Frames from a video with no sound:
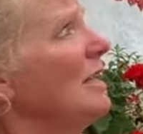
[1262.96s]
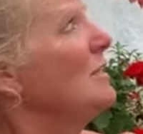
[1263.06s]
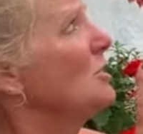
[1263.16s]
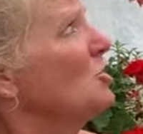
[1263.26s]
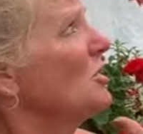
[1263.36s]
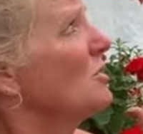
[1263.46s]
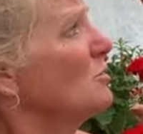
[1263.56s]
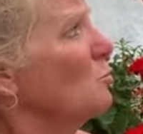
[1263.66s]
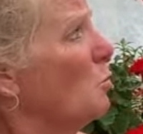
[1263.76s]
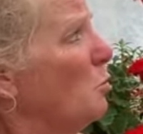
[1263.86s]
it's just
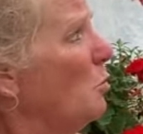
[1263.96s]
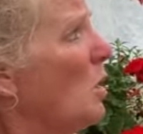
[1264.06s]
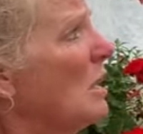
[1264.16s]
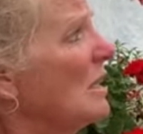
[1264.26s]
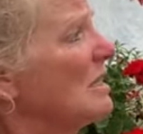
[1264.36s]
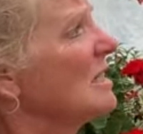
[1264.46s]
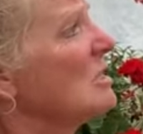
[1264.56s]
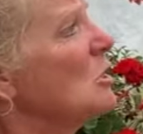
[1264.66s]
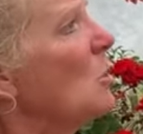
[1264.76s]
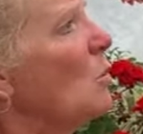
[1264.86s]
wonky. It
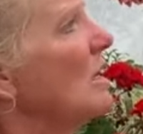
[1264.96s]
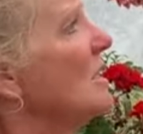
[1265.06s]
doesn't know what